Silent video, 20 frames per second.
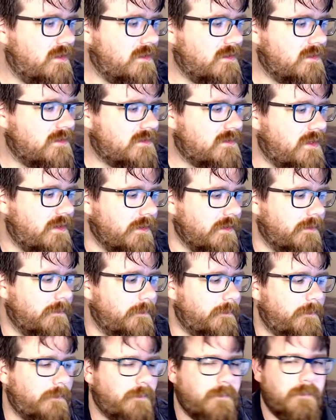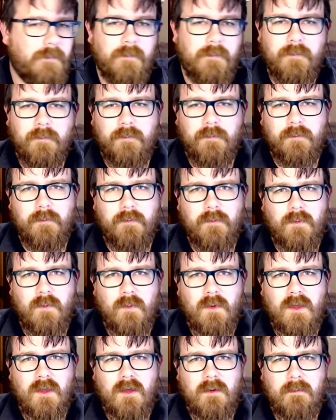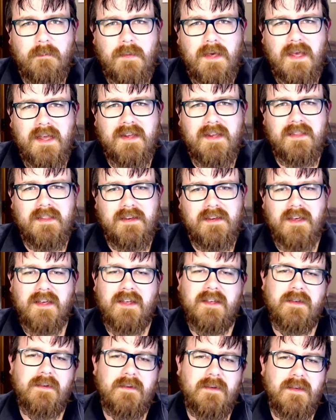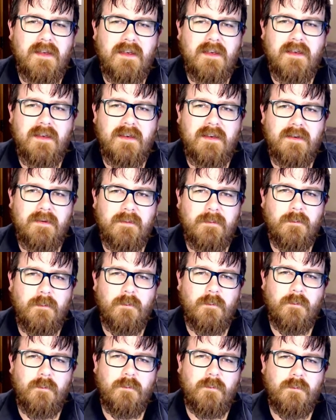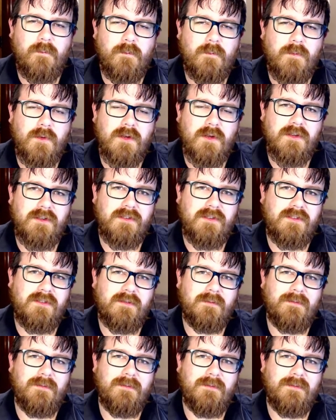So, back in the day, uh, those